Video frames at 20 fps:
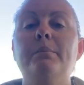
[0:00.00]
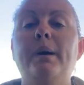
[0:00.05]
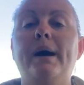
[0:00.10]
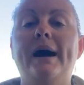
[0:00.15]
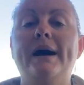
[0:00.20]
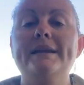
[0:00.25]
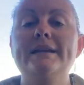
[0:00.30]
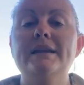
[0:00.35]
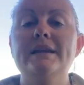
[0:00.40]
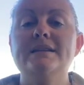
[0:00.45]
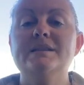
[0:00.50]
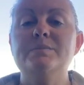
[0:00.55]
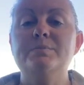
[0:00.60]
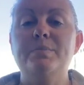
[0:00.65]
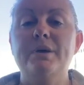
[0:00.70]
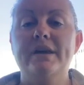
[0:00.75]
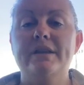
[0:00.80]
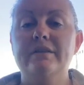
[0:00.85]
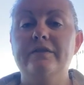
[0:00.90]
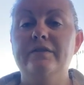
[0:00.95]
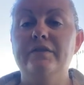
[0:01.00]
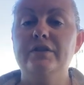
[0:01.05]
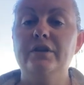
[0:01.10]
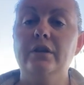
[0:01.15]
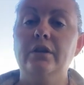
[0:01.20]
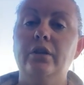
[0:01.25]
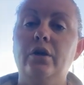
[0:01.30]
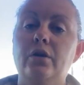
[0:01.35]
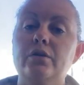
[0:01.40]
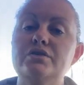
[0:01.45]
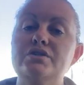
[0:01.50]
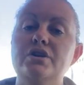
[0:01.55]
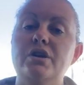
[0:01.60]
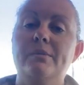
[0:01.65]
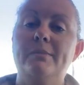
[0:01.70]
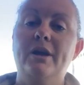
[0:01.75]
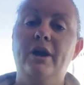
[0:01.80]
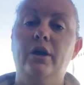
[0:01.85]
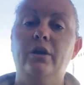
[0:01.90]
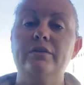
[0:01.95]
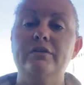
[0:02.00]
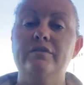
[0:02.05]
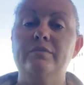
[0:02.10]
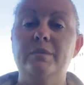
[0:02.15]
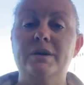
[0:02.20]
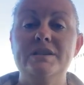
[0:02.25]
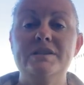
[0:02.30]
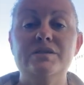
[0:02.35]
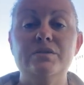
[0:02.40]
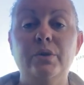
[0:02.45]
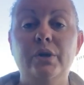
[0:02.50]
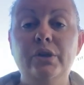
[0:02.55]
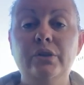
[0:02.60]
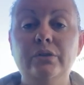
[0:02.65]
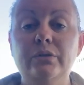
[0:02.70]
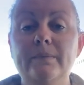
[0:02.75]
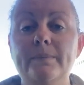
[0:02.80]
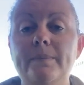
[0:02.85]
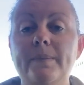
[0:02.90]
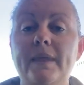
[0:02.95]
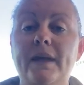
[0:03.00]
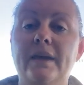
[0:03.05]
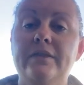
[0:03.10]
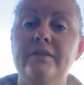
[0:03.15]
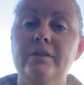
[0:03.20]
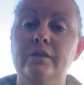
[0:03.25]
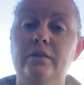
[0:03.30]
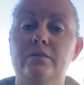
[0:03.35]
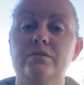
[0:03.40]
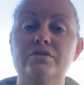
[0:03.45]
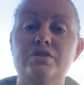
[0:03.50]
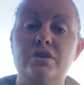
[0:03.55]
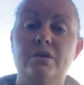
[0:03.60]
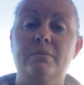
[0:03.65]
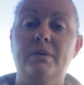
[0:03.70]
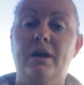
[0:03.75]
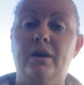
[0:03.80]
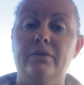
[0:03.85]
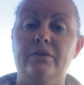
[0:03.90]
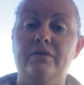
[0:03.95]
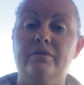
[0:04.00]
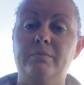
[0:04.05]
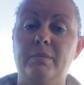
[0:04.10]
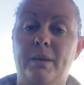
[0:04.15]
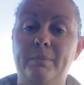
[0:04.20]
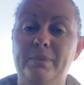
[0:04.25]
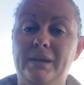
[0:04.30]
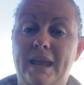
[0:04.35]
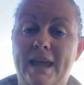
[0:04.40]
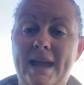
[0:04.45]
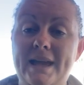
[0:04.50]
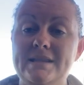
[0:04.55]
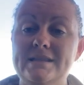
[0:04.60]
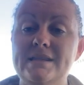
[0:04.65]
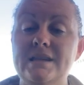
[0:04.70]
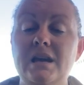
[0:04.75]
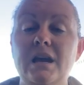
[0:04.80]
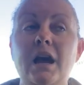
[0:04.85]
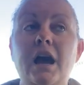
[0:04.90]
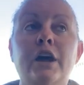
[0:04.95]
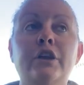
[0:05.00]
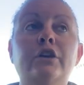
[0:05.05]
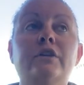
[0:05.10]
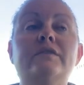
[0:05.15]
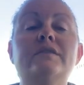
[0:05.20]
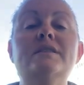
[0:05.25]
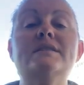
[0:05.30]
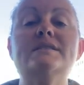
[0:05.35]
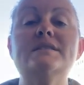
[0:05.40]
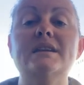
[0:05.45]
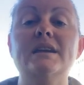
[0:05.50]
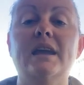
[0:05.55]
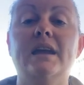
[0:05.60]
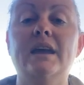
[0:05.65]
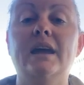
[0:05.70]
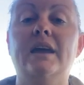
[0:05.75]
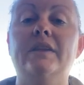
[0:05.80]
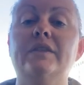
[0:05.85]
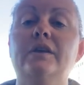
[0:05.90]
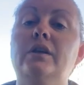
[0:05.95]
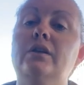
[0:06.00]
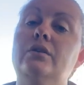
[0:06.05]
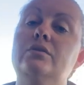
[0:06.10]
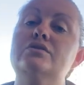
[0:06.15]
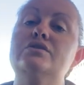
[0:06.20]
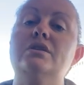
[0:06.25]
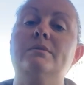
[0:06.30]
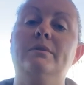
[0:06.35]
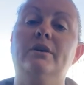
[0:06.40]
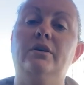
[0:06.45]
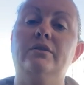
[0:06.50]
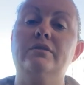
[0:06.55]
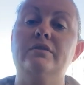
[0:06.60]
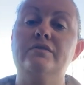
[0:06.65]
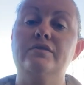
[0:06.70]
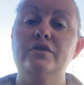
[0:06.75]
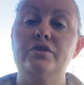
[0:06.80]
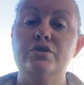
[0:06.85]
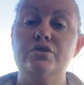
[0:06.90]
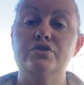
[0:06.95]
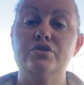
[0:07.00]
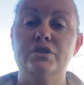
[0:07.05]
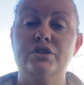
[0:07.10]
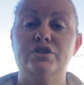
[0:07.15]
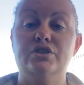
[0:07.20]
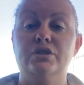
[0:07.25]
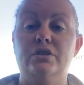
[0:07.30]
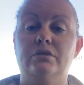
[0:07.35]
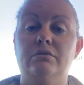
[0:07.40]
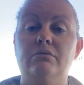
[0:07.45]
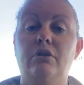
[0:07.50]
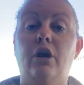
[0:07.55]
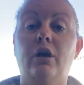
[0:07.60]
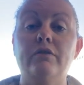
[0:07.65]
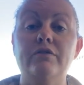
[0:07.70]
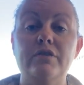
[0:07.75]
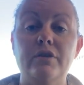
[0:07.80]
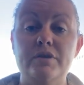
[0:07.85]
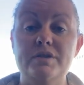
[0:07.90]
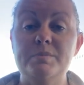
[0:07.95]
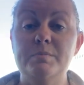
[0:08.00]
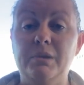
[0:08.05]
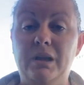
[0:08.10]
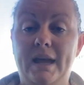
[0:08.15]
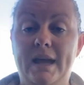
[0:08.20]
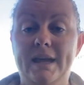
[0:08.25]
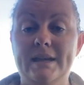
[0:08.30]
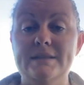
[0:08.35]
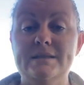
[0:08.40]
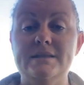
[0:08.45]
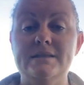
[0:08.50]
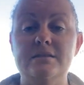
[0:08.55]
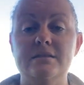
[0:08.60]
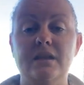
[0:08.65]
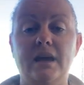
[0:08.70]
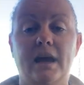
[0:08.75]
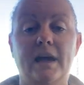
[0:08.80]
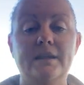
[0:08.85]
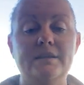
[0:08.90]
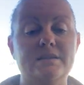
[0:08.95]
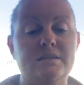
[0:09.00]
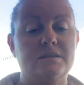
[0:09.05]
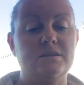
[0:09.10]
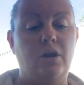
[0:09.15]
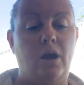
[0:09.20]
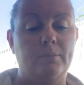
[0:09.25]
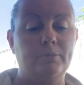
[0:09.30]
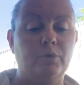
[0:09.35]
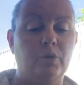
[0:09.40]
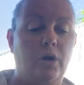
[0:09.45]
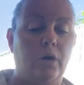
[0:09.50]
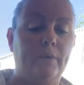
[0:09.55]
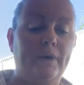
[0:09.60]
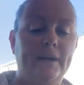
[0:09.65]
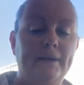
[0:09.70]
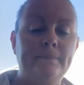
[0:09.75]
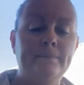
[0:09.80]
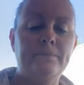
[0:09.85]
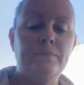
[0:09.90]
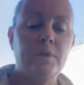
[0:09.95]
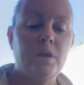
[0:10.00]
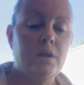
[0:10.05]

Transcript: But it's better for the long-term health of my soil and the long-term health of my plants. And obviously, again, the long-term health of the nutrition of those plants that I'm growing.